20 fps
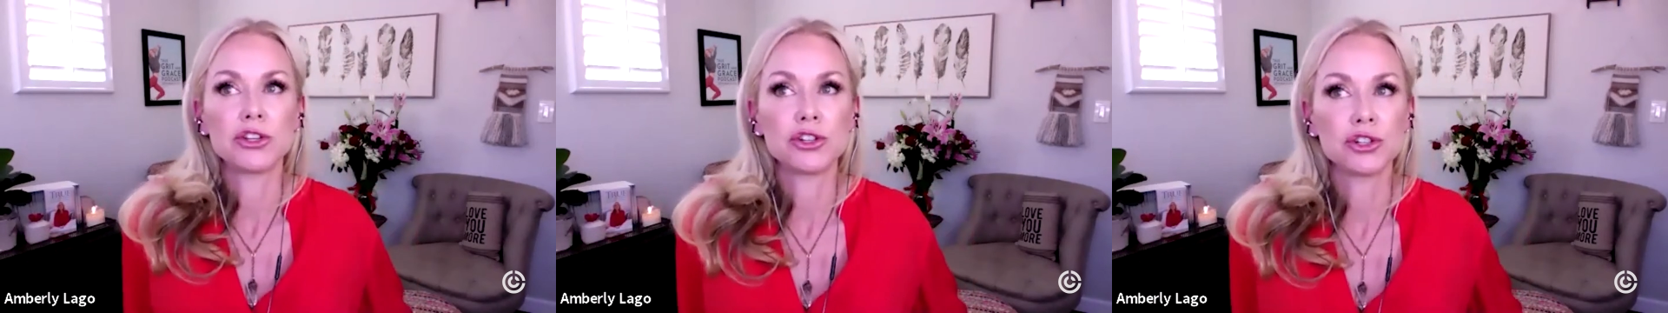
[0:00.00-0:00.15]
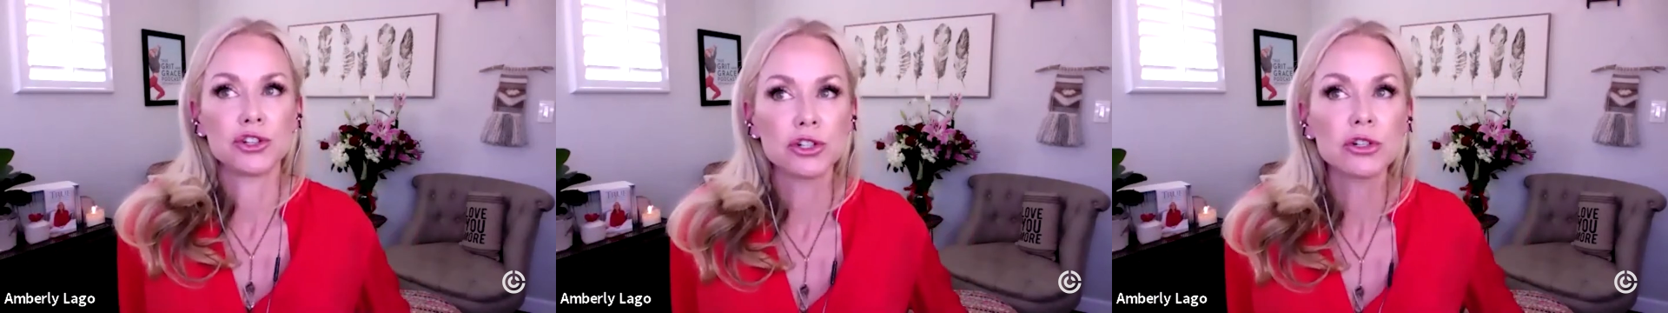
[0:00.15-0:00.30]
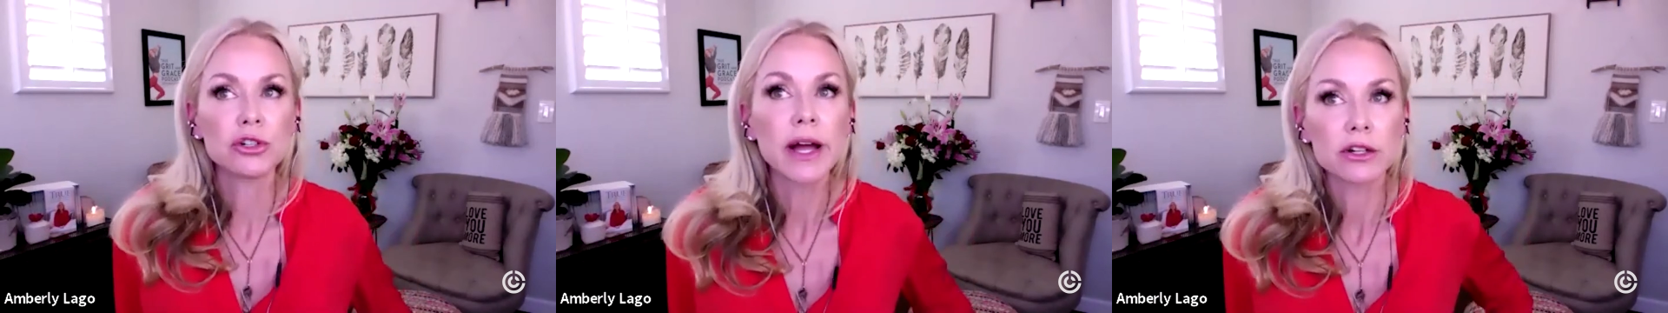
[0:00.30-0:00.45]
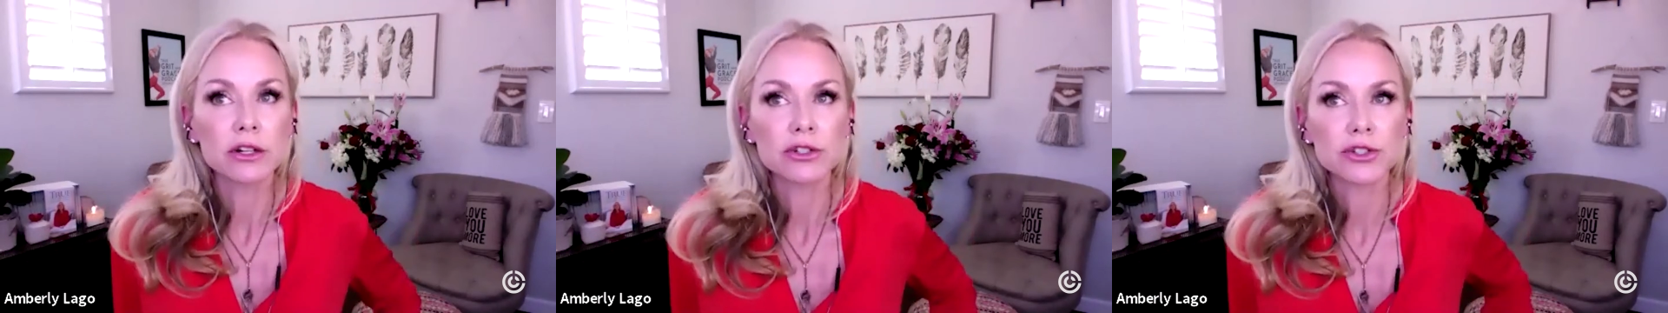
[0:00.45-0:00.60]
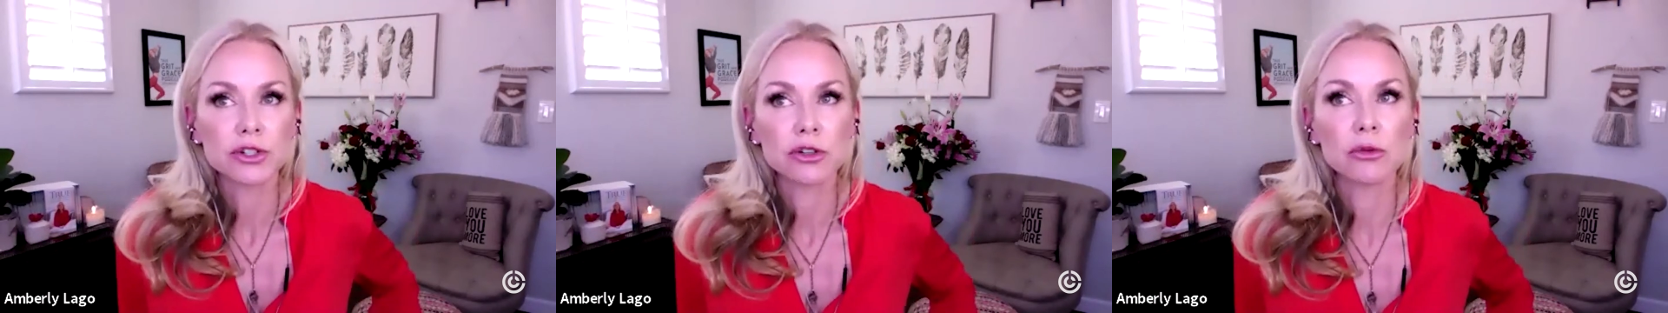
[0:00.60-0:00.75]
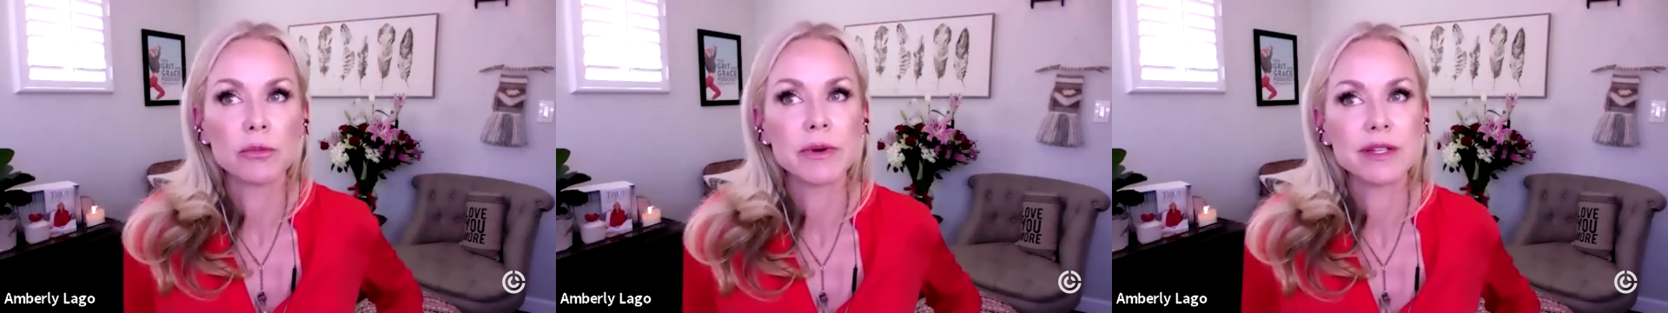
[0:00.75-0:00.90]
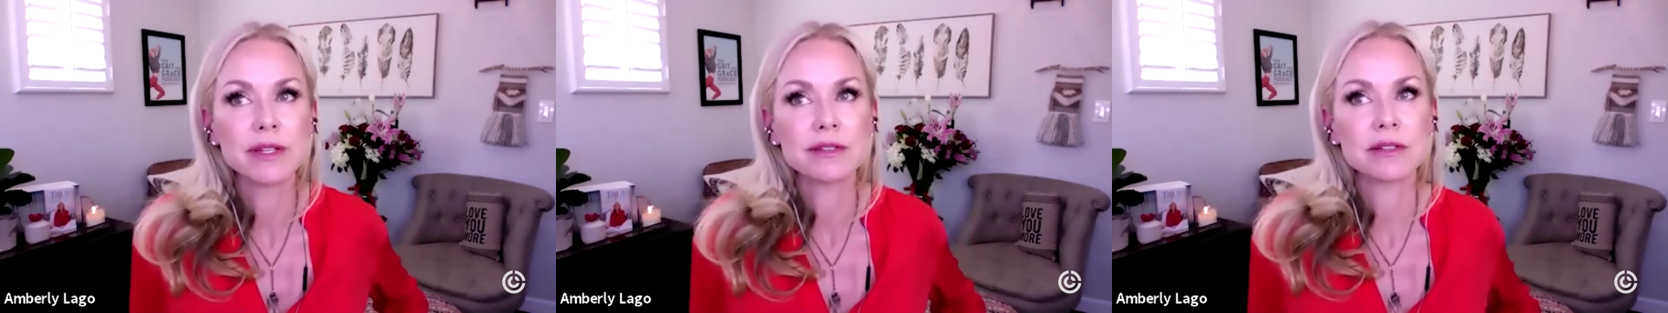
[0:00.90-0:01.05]
curator
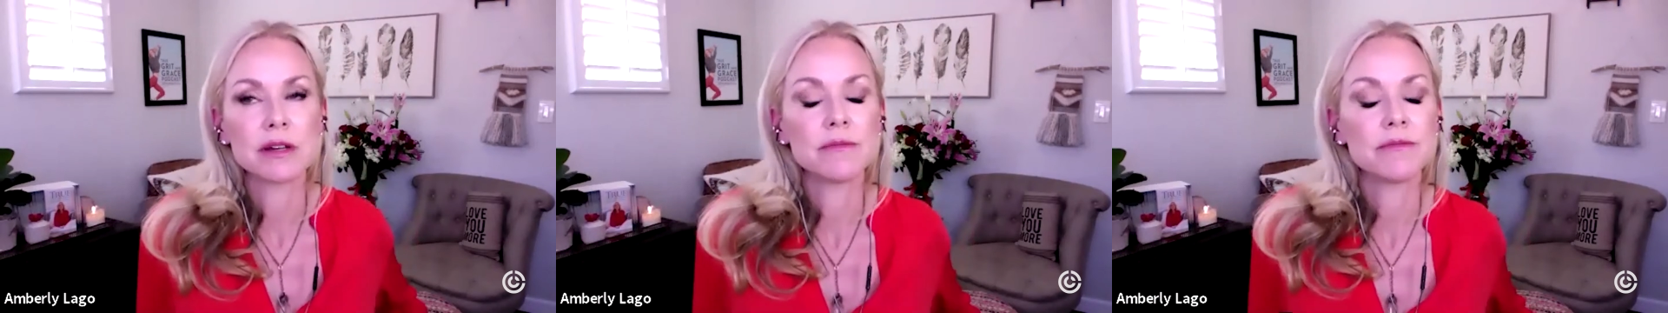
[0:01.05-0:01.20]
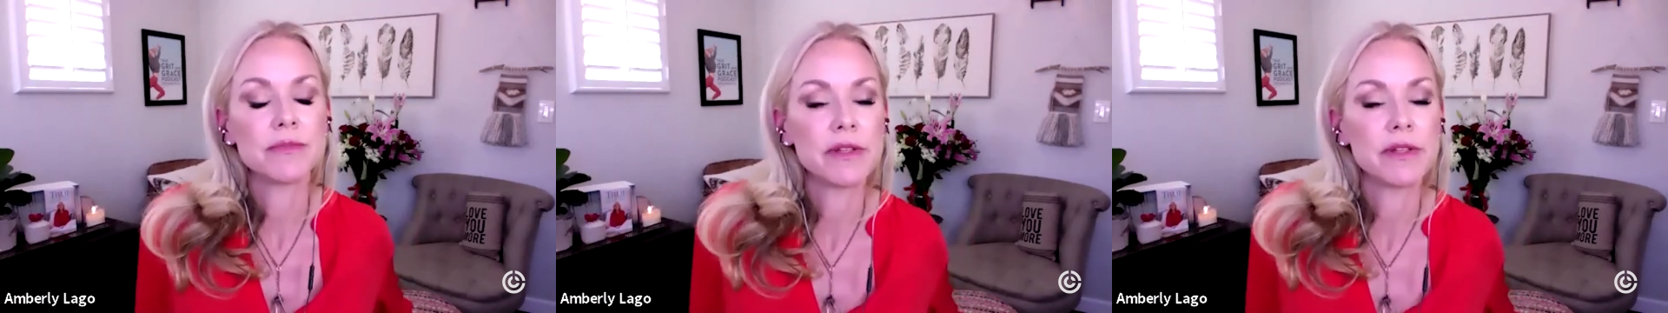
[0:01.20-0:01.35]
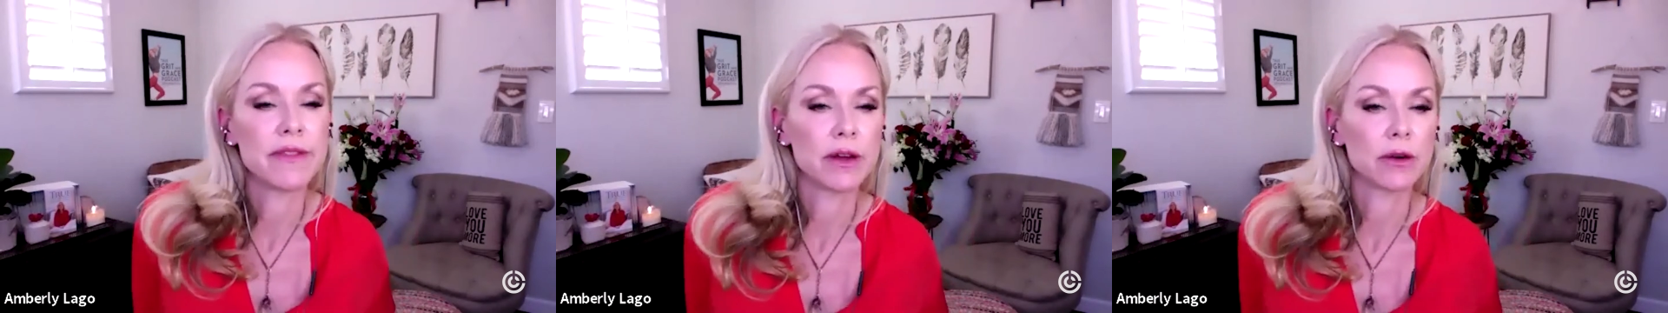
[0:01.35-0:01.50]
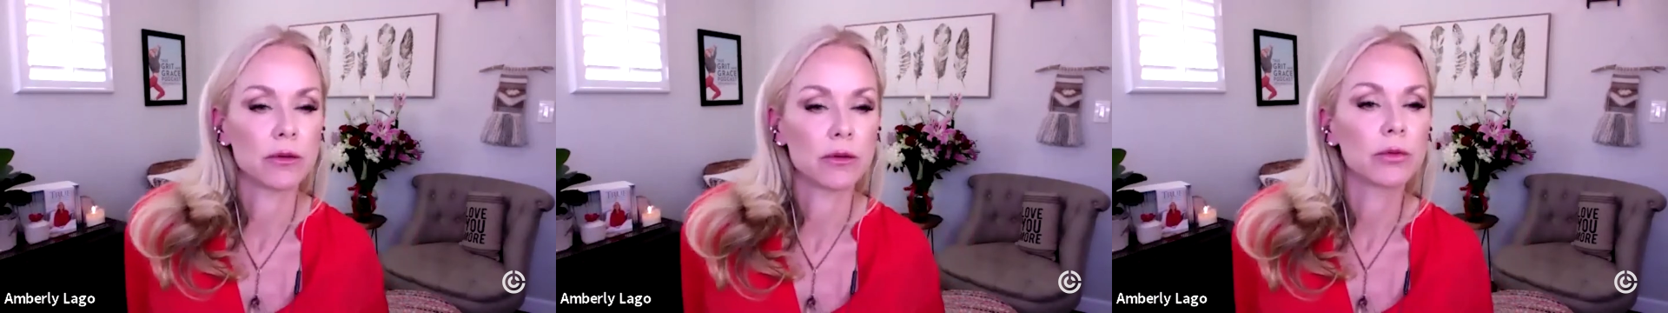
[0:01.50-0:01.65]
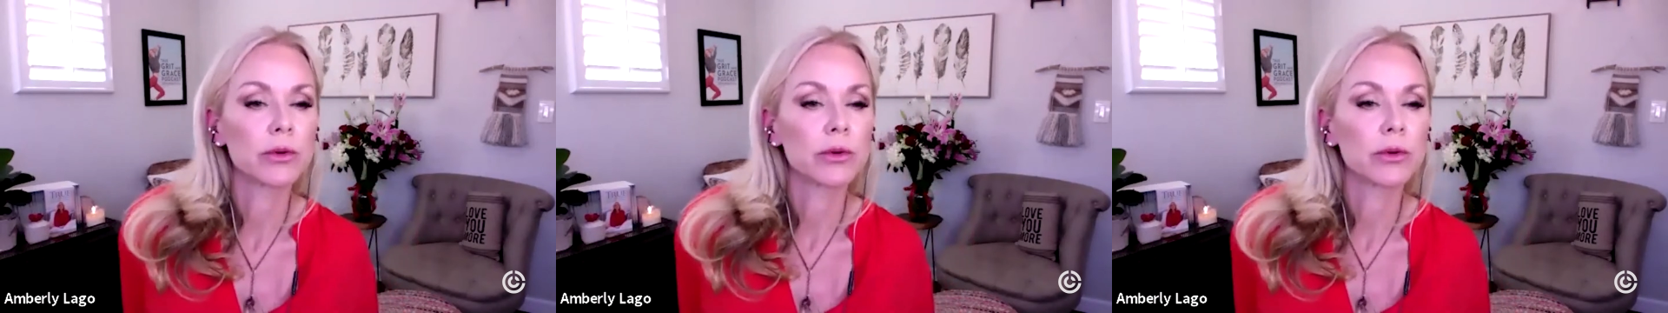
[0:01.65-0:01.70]
told me something that